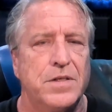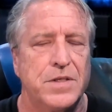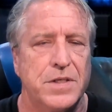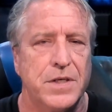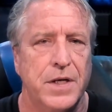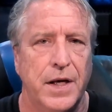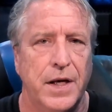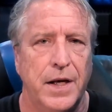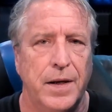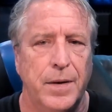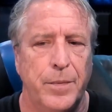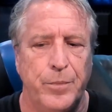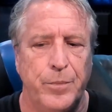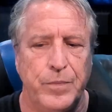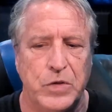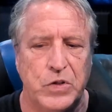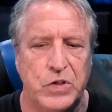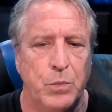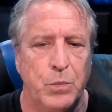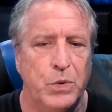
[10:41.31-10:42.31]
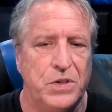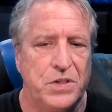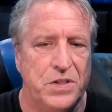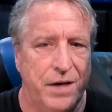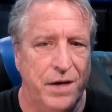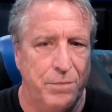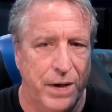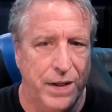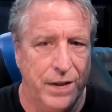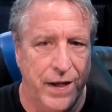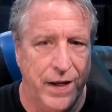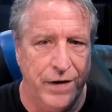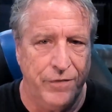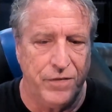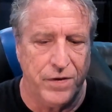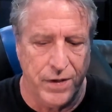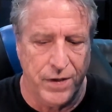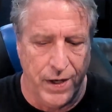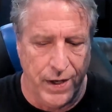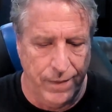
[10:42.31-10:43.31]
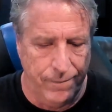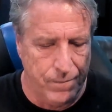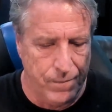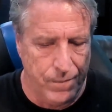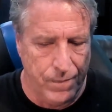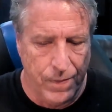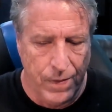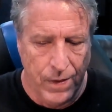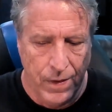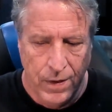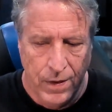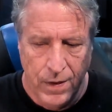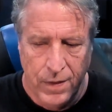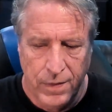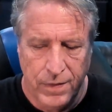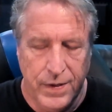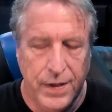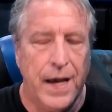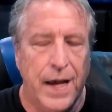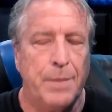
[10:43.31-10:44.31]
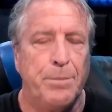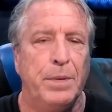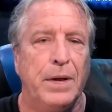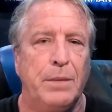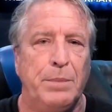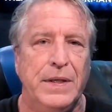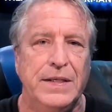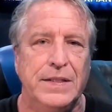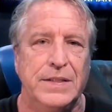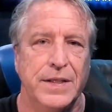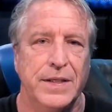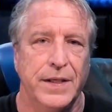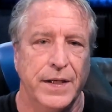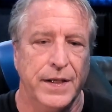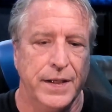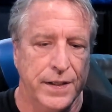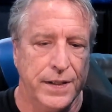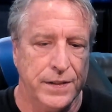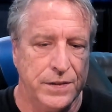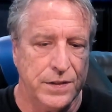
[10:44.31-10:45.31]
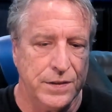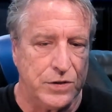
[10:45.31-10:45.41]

Someone Saved My Life Tonight, the epic piece that it is.